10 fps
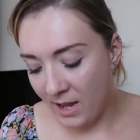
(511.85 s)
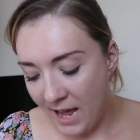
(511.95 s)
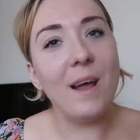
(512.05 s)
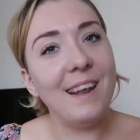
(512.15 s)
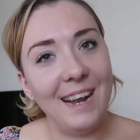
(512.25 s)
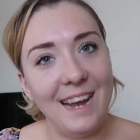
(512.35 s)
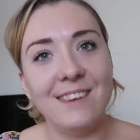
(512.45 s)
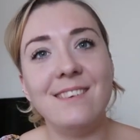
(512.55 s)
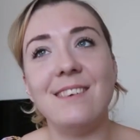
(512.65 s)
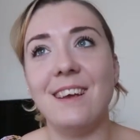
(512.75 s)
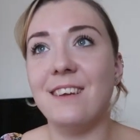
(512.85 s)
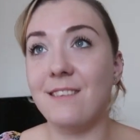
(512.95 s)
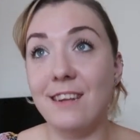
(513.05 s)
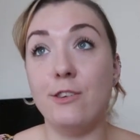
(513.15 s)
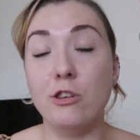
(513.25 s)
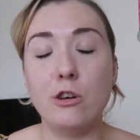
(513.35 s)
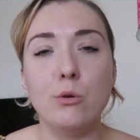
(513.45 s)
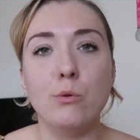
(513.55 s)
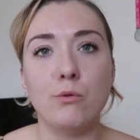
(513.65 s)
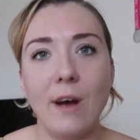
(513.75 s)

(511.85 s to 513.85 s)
One list is literally called